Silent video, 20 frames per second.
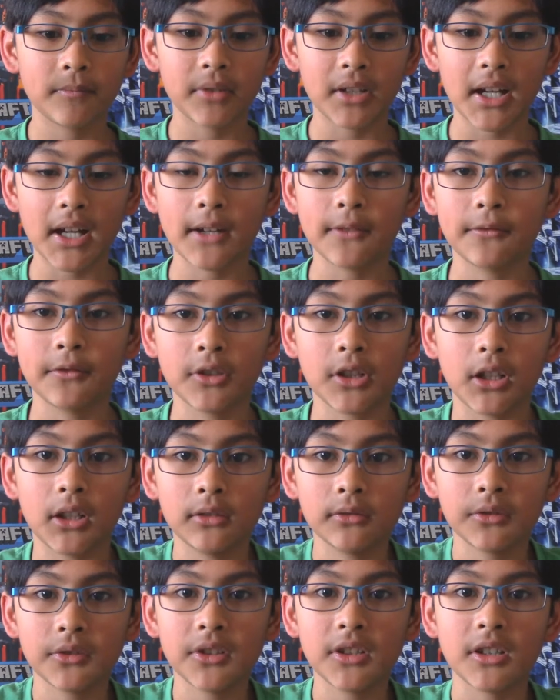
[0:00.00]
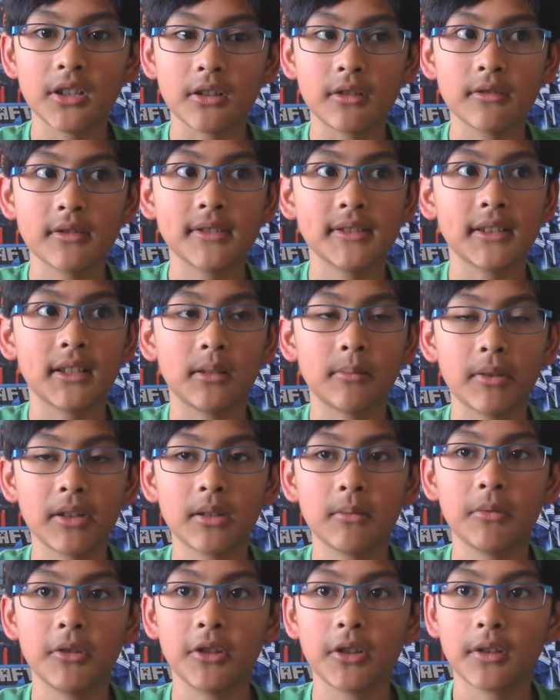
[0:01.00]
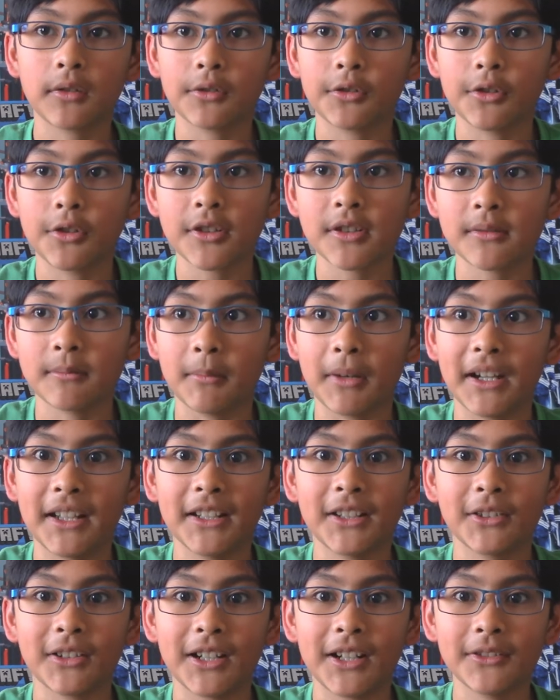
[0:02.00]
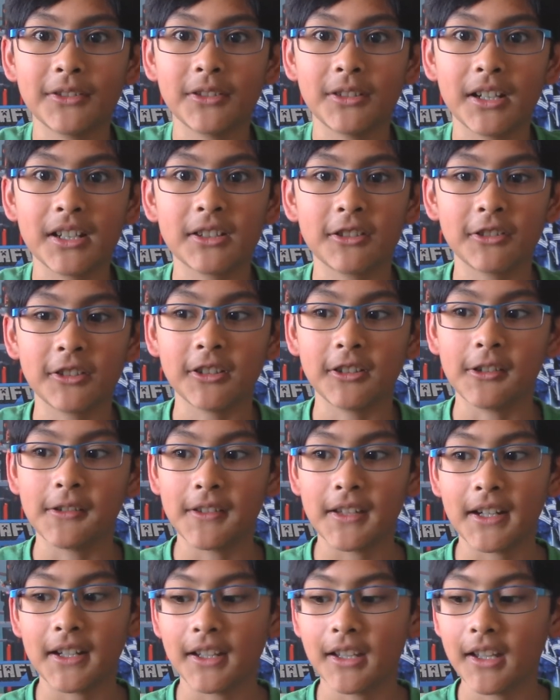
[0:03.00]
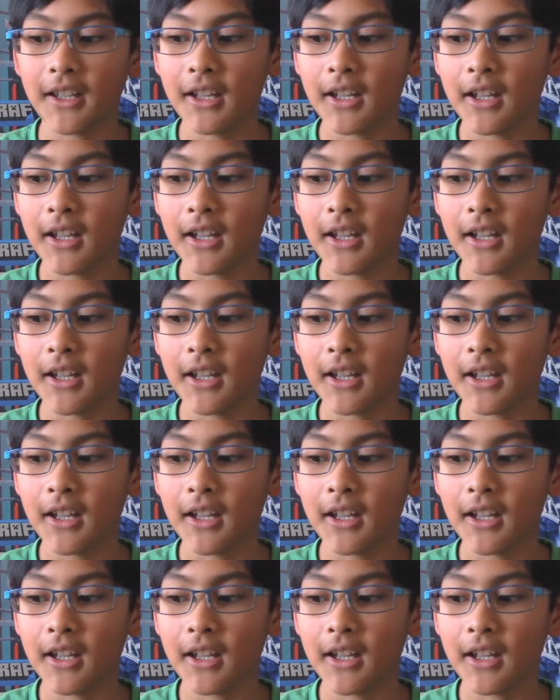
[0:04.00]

Have Call of Duty Ghost on my computer, of course, Minecraft, you guys already know that.